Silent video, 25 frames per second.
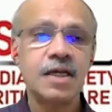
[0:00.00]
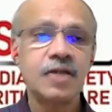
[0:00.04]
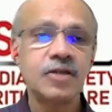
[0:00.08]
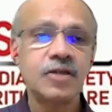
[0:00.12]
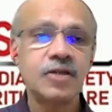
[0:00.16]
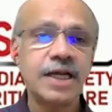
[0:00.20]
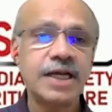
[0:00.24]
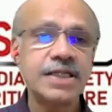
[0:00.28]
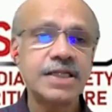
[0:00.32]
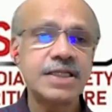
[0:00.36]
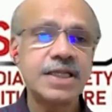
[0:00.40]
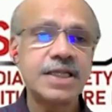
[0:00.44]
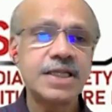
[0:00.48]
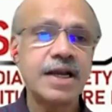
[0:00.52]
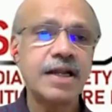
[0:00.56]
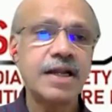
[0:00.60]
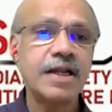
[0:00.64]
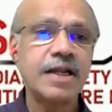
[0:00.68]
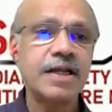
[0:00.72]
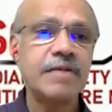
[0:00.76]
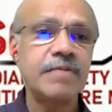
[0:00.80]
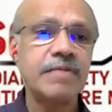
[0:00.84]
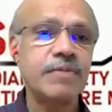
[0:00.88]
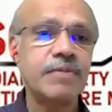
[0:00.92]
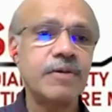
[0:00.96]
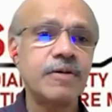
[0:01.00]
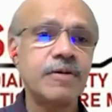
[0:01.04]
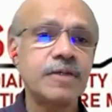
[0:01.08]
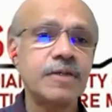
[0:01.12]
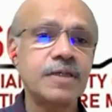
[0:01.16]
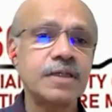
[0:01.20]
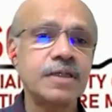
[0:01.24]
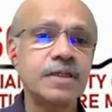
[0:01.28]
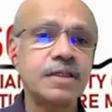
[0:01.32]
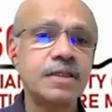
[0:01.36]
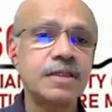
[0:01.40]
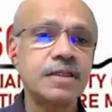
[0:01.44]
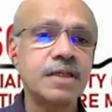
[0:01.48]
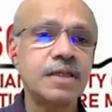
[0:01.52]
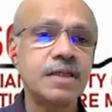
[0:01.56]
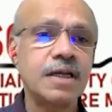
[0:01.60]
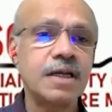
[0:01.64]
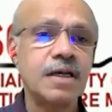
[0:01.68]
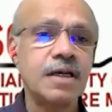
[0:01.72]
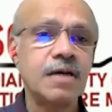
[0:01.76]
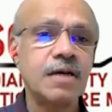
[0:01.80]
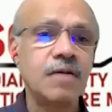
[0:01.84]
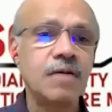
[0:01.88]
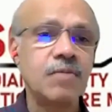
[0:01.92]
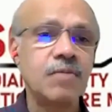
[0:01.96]
So that's another important
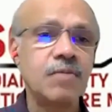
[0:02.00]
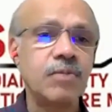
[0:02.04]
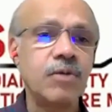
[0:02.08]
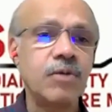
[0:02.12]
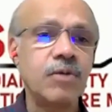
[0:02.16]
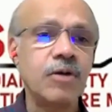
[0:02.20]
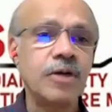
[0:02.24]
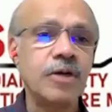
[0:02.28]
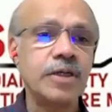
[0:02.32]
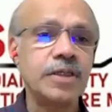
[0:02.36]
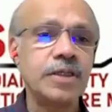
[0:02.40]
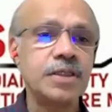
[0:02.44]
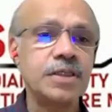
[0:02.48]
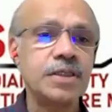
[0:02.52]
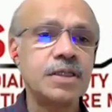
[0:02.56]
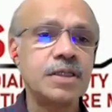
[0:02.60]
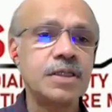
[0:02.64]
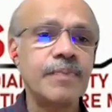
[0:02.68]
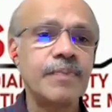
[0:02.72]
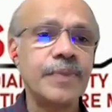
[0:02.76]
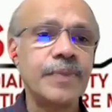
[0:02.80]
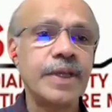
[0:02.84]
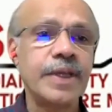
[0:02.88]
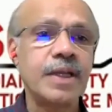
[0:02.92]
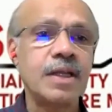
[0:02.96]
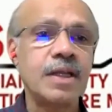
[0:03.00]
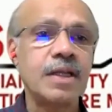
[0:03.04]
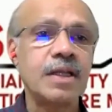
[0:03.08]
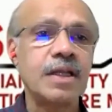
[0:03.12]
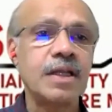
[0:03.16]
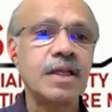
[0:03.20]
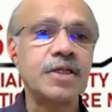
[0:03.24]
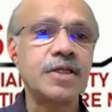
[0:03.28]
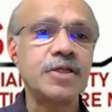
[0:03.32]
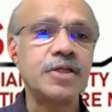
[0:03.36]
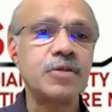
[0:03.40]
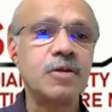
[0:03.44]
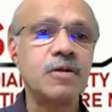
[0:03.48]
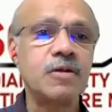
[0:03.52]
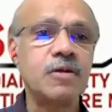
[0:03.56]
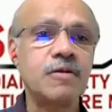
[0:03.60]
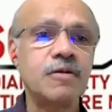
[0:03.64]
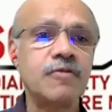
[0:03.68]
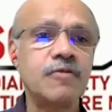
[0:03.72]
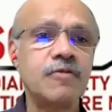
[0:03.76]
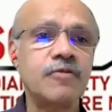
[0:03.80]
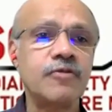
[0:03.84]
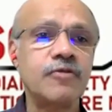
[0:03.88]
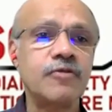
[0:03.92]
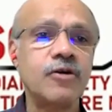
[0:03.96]
point that you
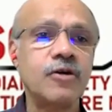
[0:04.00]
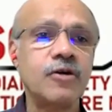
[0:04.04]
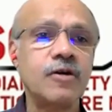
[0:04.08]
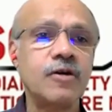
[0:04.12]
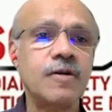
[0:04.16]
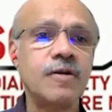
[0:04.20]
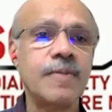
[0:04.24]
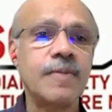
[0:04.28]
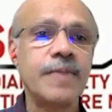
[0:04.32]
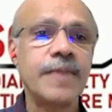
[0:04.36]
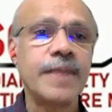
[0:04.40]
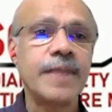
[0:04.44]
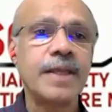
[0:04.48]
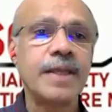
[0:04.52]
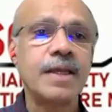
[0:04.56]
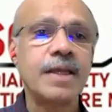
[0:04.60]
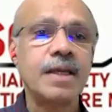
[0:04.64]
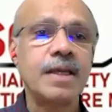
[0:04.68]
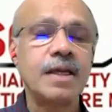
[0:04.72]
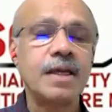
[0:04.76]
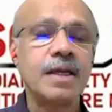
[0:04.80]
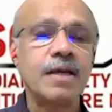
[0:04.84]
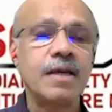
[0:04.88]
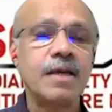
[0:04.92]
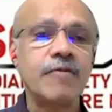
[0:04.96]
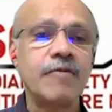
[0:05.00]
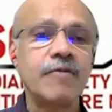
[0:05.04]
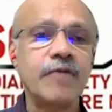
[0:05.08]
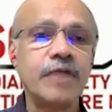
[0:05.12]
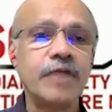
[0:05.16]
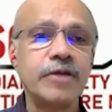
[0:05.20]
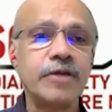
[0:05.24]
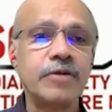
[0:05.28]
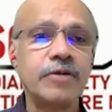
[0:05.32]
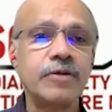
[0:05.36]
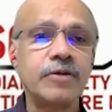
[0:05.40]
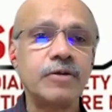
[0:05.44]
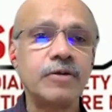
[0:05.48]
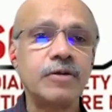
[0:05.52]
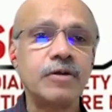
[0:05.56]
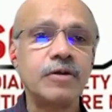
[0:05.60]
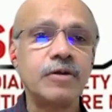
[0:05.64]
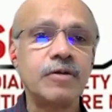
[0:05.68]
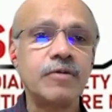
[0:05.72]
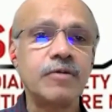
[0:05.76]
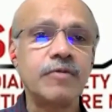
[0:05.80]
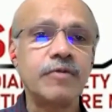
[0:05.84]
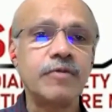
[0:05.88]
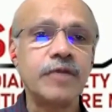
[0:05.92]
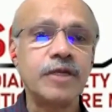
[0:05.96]
look for when you
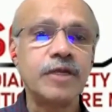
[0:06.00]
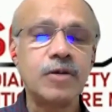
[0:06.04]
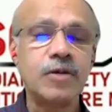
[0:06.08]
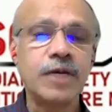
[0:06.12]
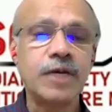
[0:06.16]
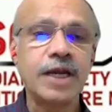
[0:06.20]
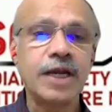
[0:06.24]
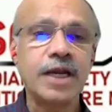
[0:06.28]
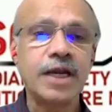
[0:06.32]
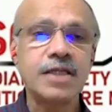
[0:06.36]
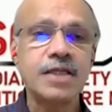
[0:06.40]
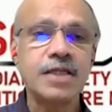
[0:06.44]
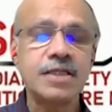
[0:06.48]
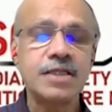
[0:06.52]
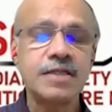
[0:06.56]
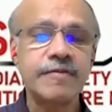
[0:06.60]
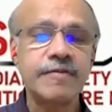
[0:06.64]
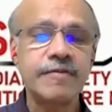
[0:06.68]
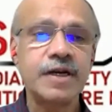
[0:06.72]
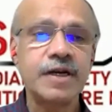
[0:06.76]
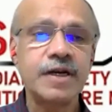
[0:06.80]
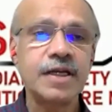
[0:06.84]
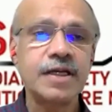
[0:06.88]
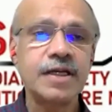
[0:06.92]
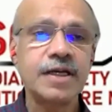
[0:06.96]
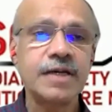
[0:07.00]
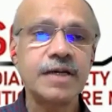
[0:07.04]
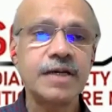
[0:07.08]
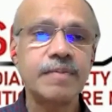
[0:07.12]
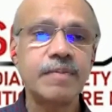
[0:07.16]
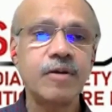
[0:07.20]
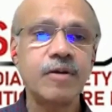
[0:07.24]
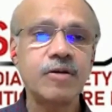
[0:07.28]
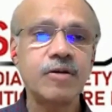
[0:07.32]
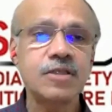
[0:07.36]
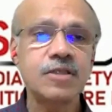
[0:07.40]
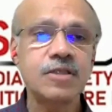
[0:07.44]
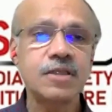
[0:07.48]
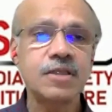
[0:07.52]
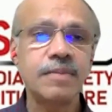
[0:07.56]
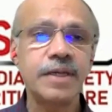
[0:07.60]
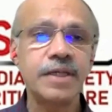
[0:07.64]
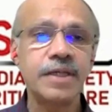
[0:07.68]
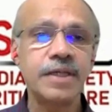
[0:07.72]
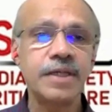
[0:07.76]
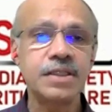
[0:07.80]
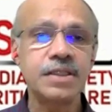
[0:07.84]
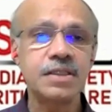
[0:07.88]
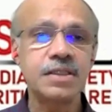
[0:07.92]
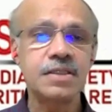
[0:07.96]
look at a severely hypoxic
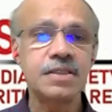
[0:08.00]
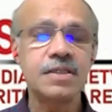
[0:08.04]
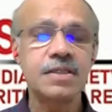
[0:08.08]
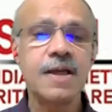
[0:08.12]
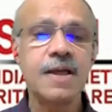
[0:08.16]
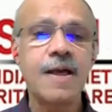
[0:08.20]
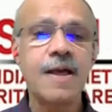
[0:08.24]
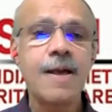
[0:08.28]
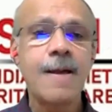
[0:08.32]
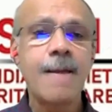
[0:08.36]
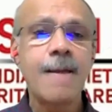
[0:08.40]
patients.